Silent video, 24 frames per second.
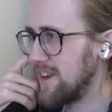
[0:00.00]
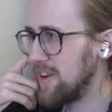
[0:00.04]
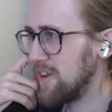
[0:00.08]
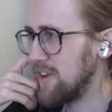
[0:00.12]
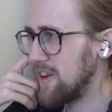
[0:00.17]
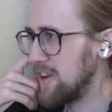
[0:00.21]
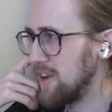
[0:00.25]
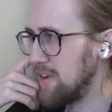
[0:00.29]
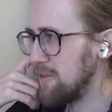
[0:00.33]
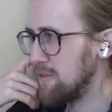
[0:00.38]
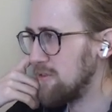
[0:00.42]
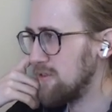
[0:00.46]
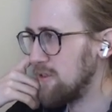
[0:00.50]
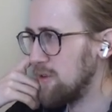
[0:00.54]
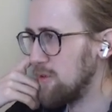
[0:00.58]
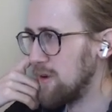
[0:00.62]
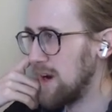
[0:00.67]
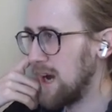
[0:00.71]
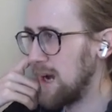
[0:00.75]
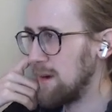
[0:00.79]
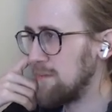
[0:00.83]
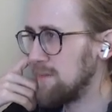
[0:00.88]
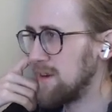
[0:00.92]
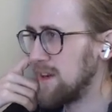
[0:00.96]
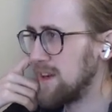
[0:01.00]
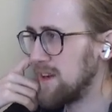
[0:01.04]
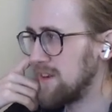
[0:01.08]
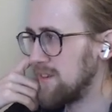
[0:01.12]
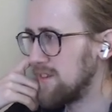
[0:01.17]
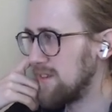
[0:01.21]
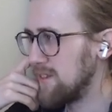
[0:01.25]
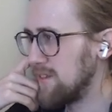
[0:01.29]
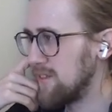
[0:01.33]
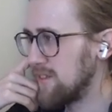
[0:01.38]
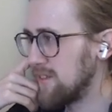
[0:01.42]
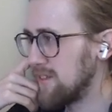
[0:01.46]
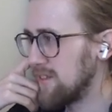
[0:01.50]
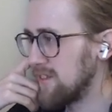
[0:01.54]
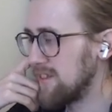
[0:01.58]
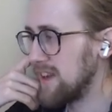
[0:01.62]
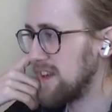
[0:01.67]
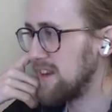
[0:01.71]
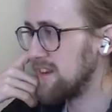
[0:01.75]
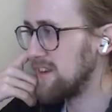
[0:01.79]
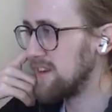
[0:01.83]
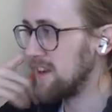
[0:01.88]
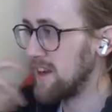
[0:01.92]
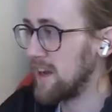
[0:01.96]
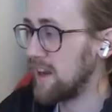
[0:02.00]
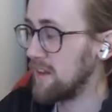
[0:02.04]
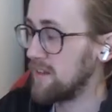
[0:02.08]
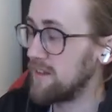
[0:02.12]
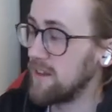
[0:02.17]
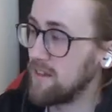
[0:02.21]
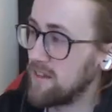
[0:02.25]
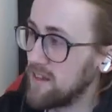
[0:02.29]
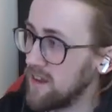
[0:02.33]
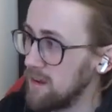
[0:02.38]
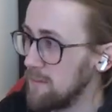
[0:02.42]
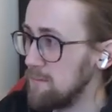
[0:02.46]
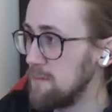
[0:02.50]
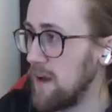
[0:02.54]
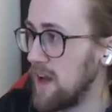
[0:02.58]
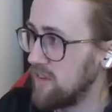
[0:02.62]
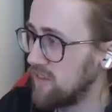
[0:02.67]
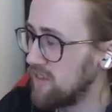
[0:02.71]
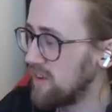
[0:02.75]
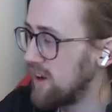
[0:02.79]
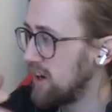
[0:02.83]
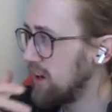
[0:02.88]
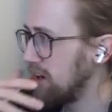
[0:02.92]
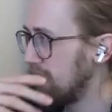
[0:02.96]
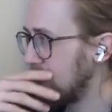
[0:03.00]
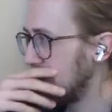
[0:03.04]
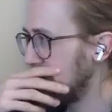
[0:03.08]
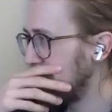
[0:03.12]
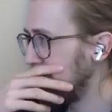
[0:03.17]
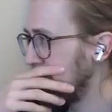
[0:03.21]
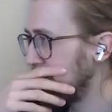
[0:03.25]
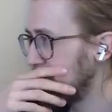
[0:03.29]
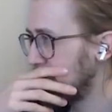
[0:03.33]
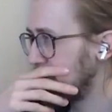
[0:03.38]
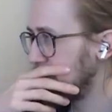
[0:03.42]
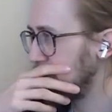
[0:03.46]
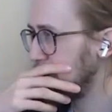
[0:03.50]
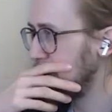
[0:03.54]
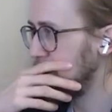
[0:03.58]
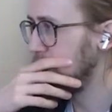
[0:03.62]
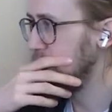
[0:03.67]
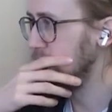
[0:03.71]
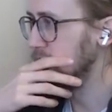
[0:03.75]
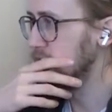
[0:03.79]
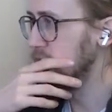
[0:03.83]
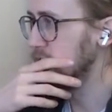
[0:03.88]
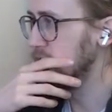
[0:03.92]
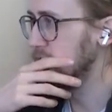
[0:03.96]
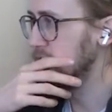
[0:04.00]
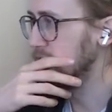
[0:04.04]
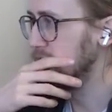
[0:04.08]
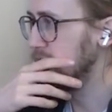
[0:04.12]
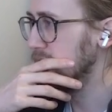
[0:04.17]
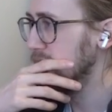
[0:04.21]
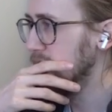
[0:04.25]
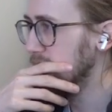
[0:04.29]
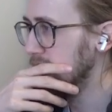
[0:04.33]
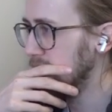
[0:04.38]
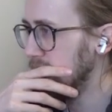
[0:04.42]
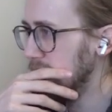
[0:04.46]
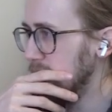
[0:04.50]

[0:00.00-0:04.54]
I know you were all happy and succeeding. And I did see best side of things as well for sure.